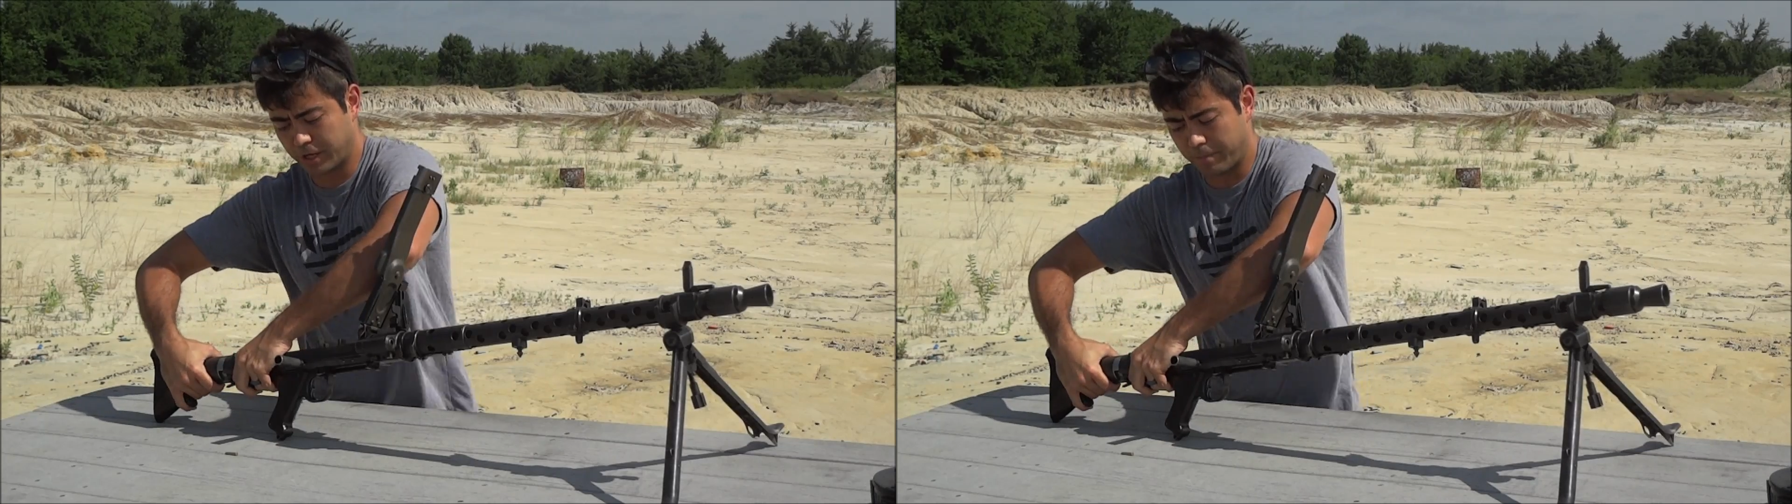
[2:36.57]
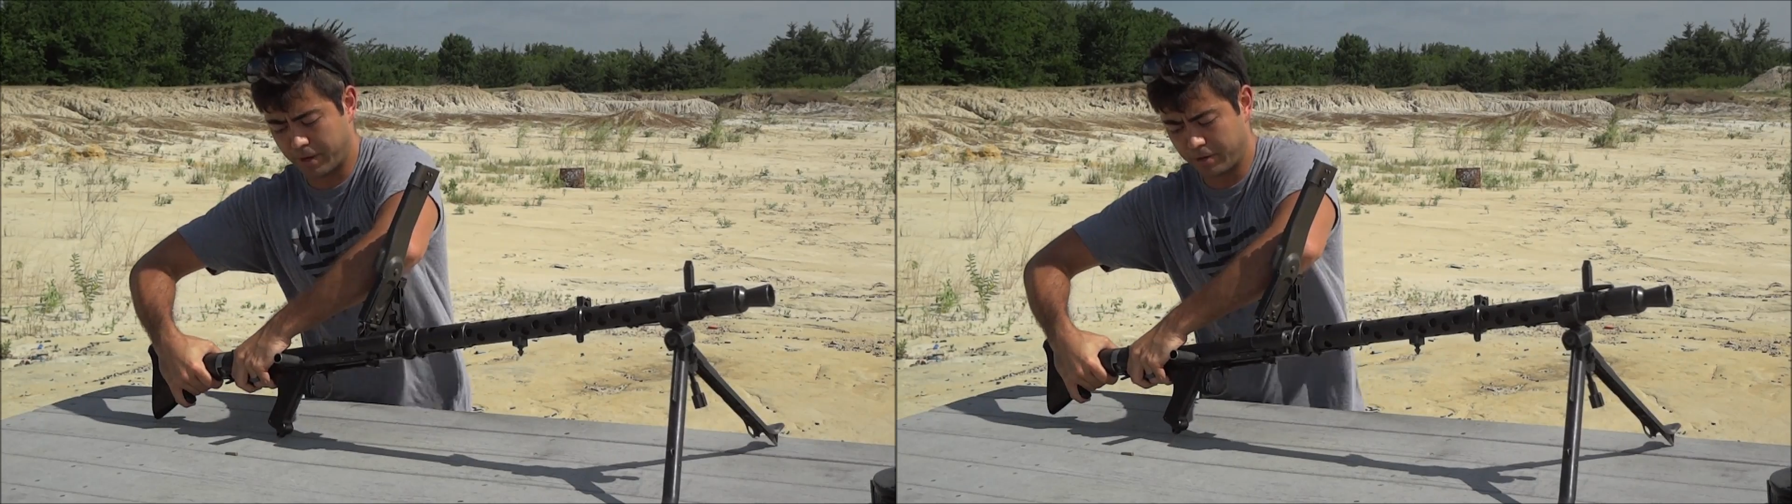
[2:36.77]

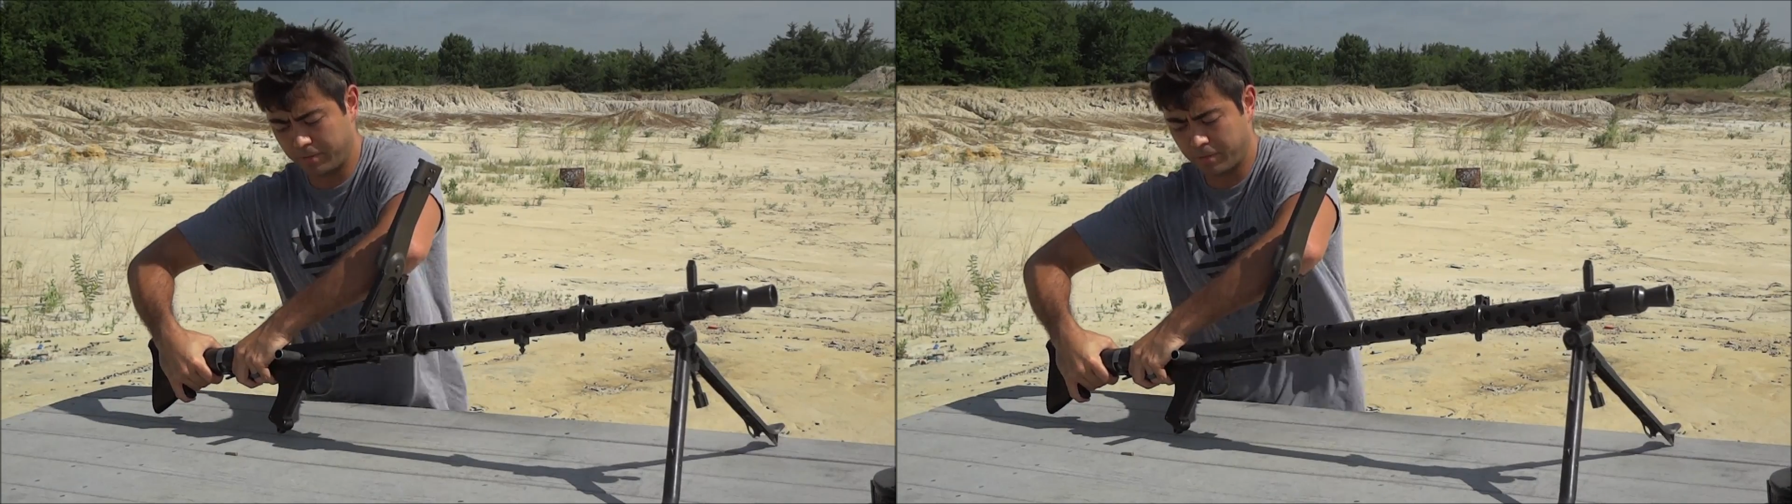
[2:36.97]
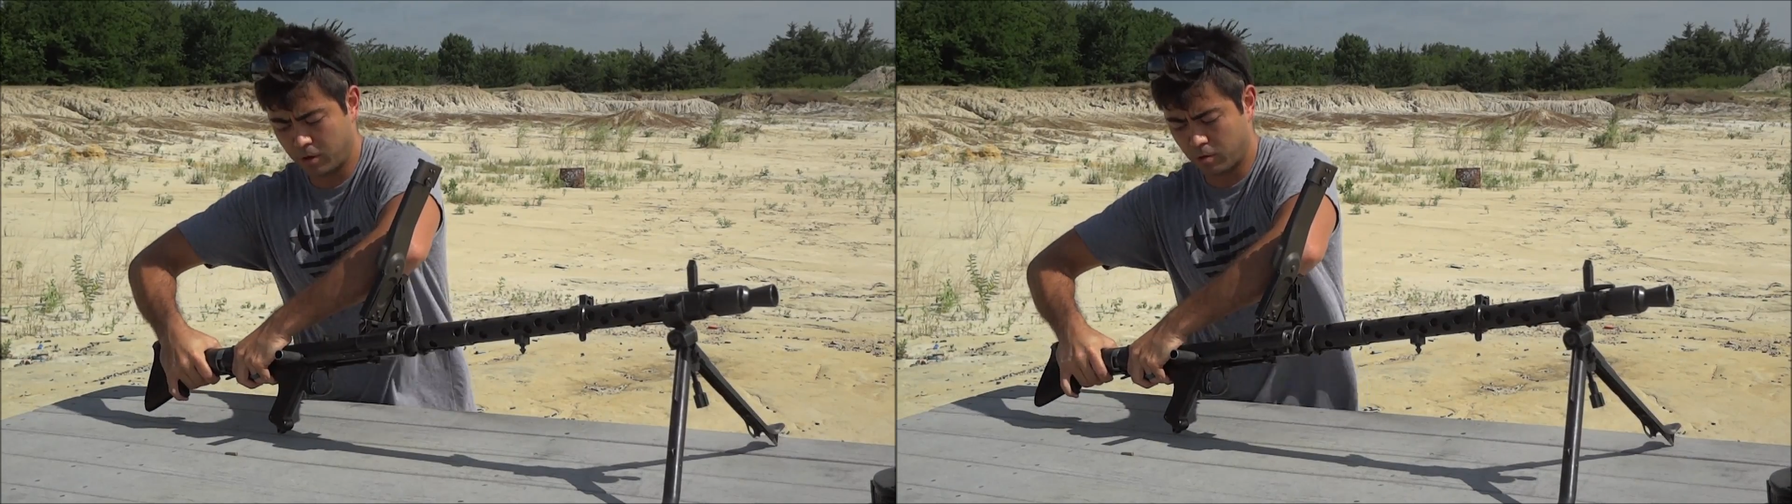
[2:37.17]
that button,
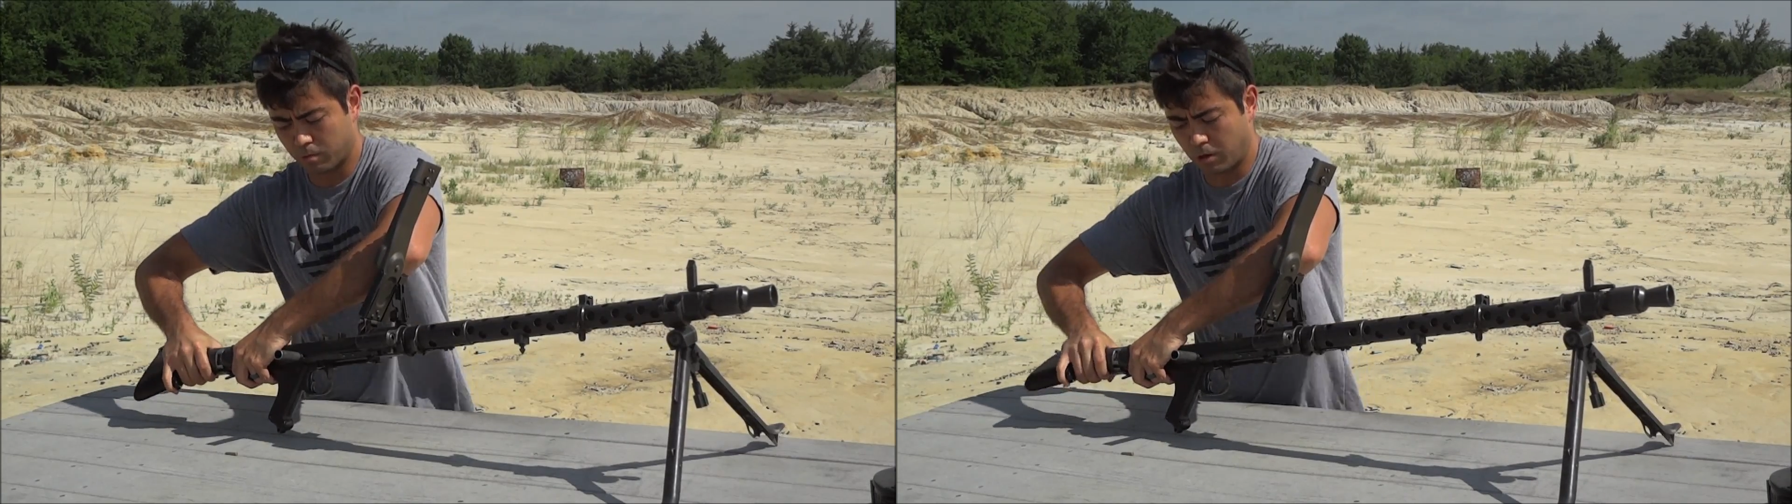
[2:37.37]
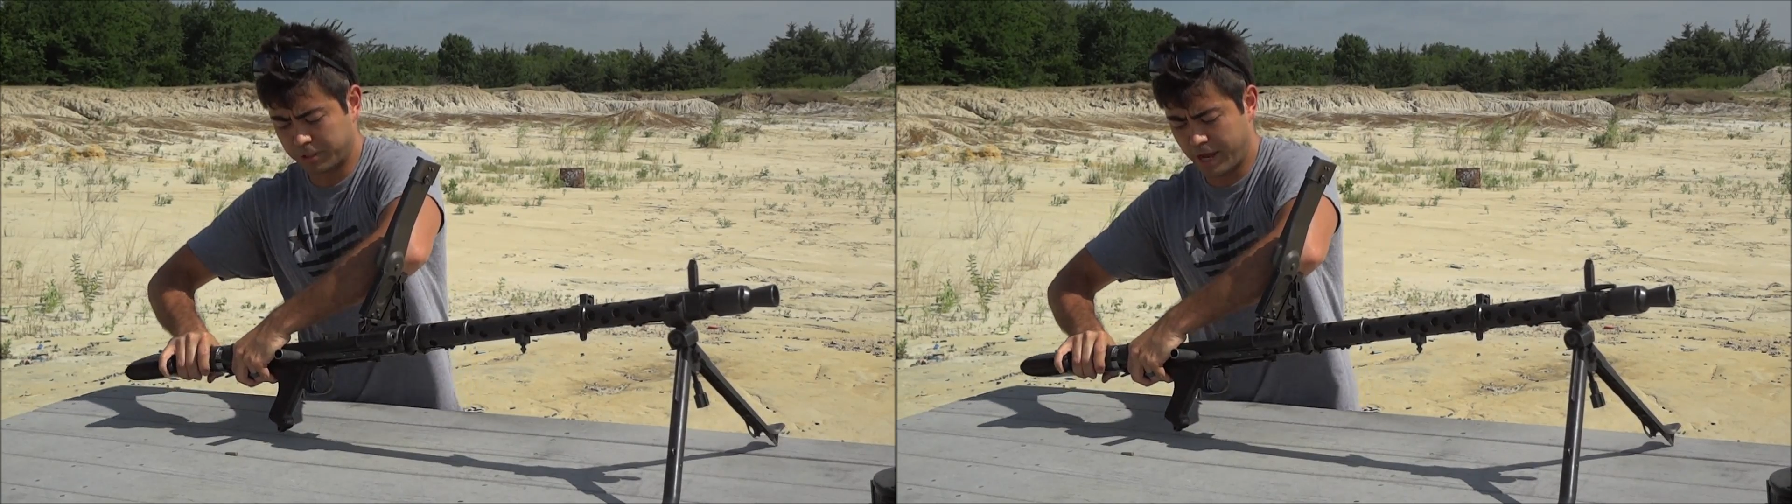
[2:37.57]

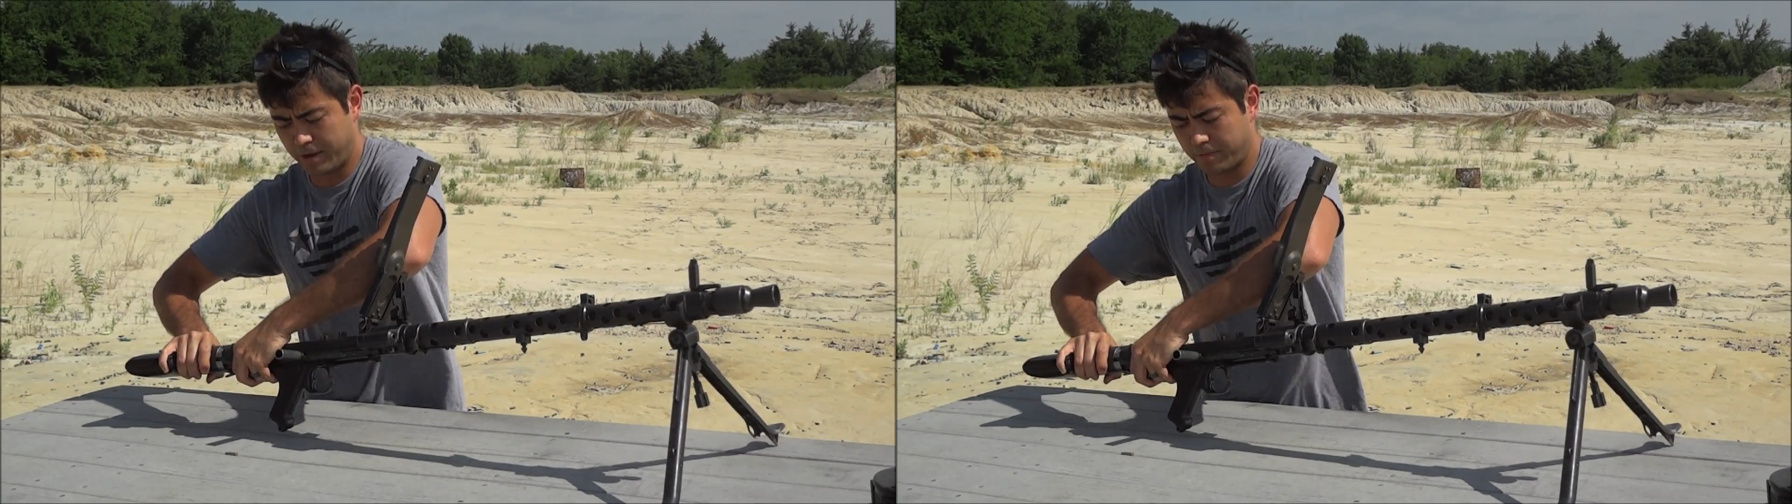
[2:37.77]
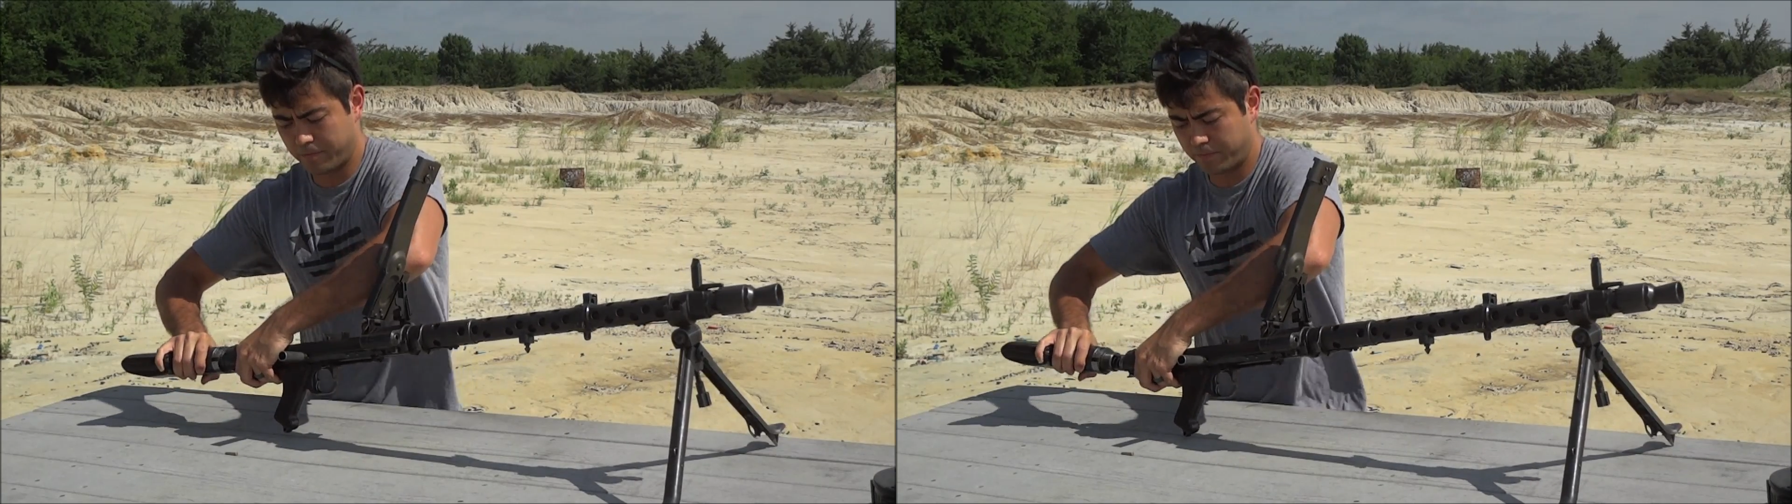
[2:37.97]
rotate,